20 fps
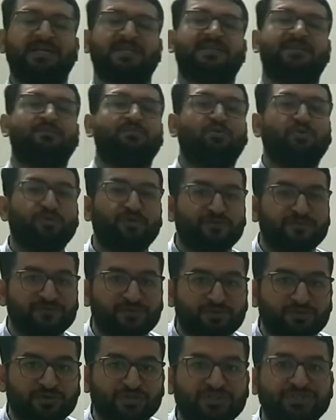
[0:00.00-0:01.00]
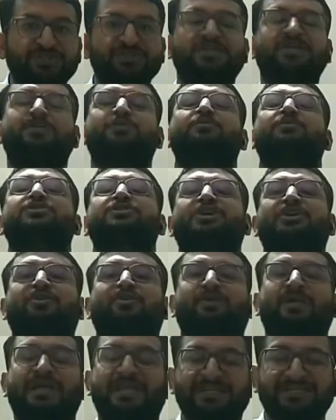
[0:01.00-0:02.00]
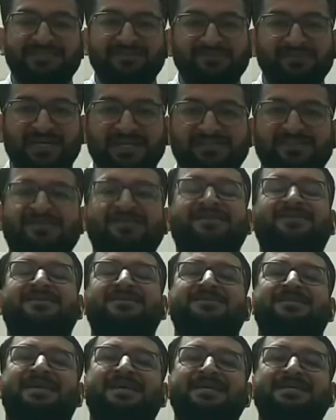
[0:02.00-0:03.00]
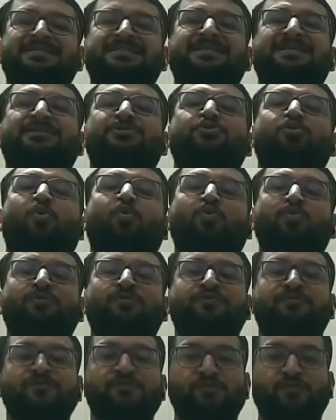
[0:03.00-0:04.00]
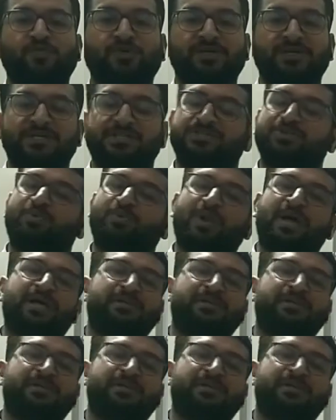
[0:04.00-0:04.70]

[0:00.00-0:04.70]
The mode of nutrition in which an organism can synthesize its own food is known